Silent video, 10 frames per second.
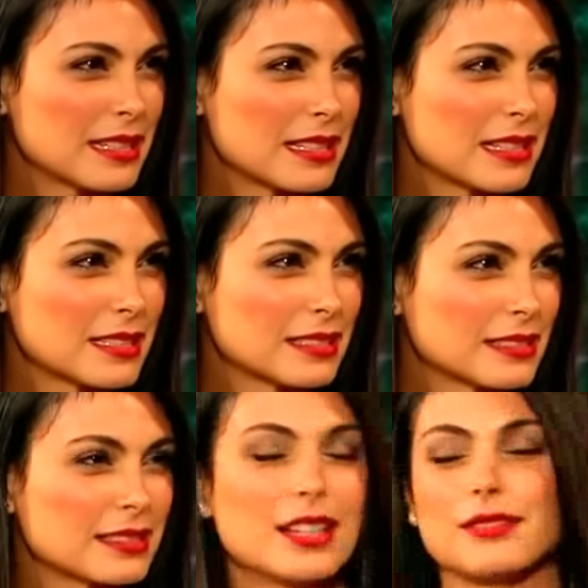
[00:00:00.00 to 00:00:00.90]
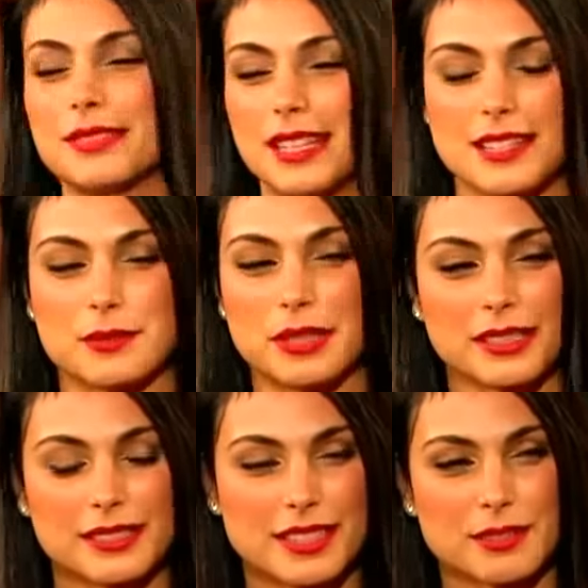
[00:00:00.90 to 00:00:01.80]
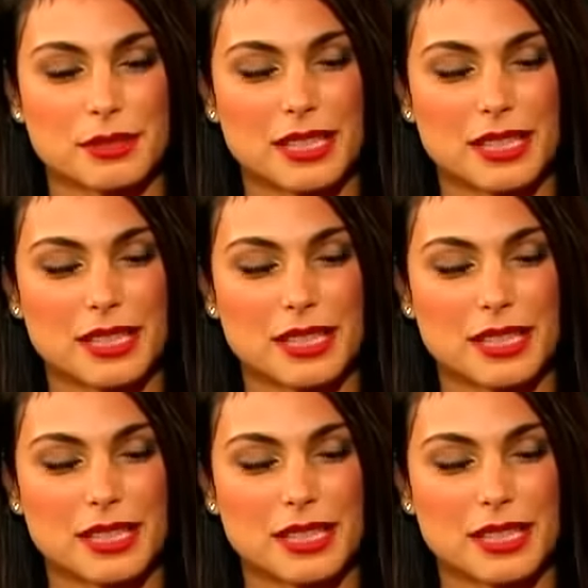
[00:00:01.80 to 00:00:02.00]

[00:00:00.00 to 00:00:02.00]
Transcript: Uh, no, that doesn't work. It doesn't work out.